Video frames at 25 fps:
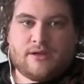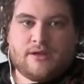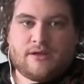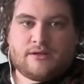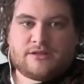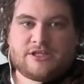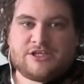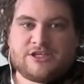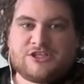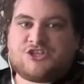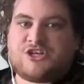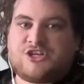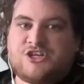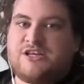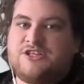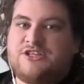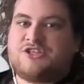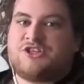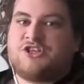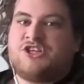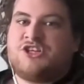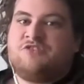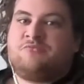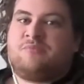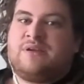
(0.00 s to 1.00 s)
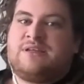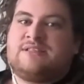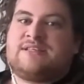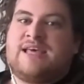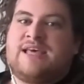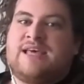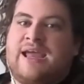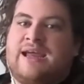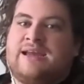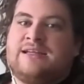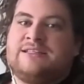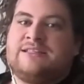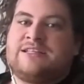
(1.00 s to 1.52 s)
These changes could have been
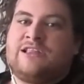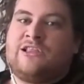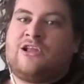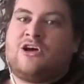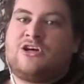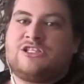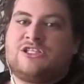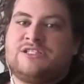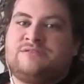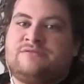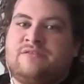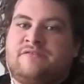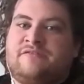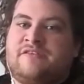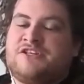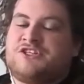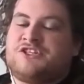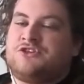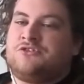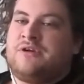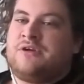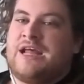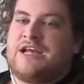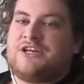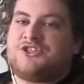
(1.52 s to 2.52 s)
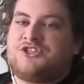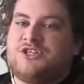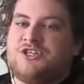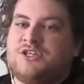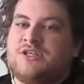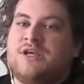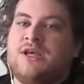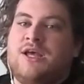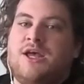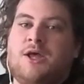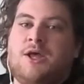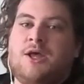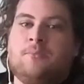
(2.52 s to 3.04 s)
taken as a loss for Fisher and Eshun,
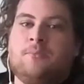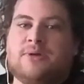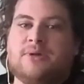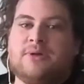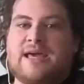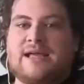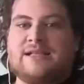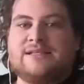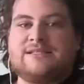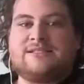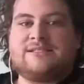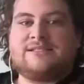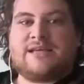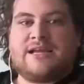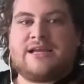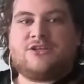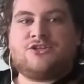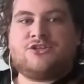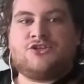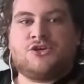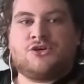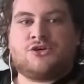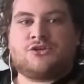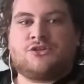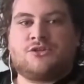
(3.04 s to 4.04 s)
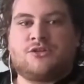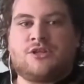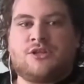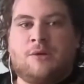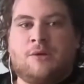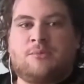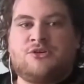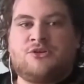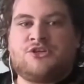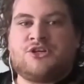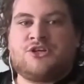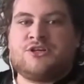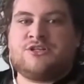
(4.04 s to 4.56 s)
but they instead took the
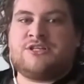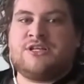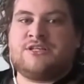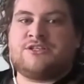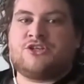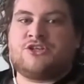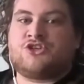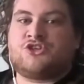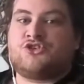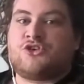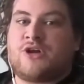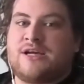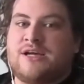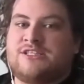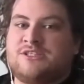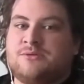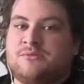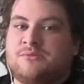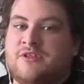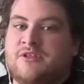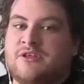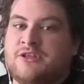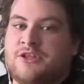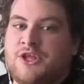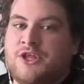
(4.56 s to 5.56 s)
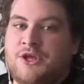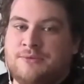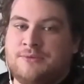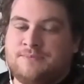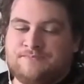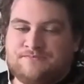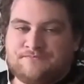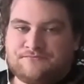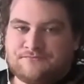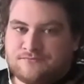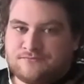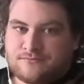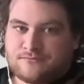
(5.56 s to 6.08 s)
opportunity to try something new,
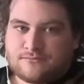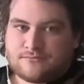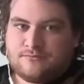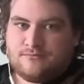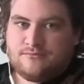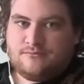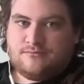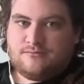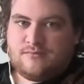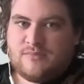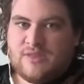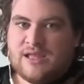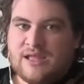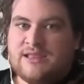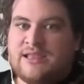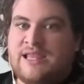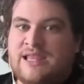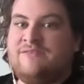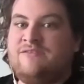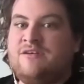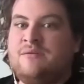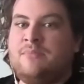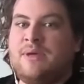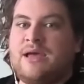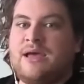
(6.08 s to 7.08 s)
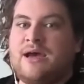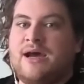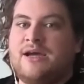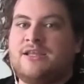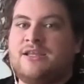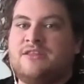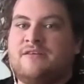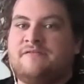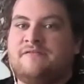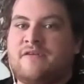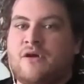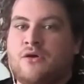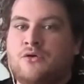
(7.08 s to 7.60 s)
leaving behind
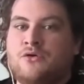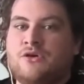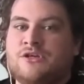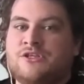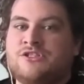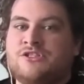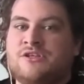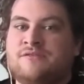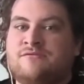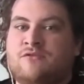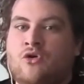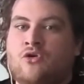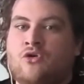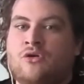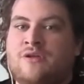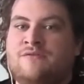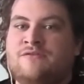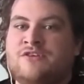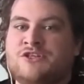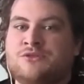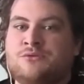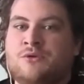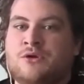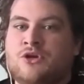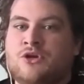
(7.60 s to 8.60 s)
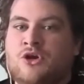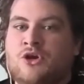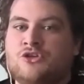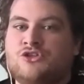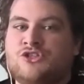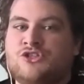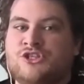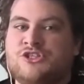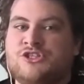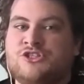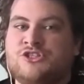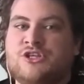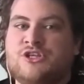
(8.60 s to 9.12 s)
the focus of aural and visual
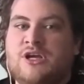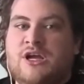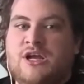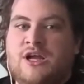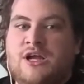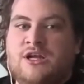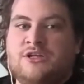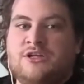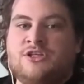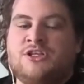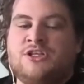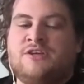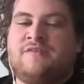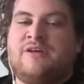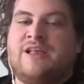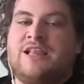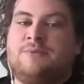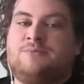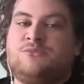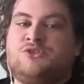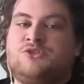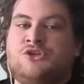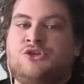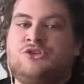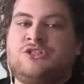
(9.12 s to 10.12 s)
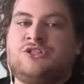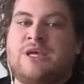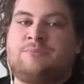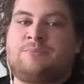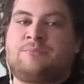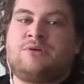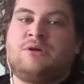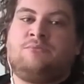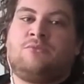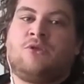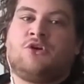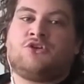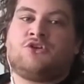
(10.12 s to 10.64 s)
cultures to develop two
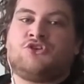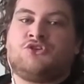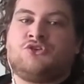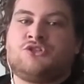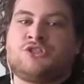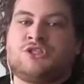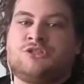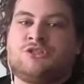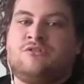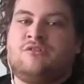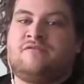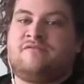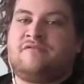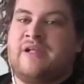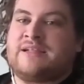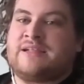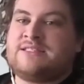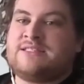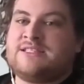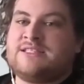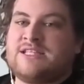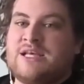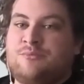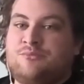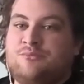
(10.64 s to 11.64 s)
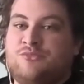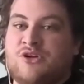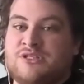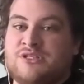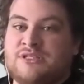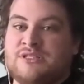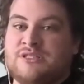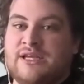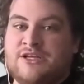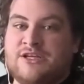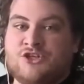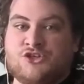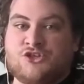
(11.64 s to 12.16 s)
separate modules that reflected their
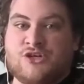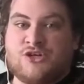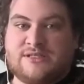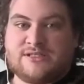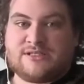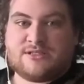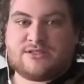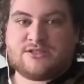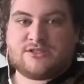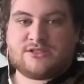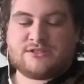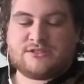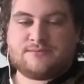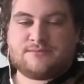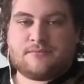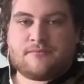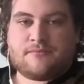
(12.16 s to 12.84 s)
present interests.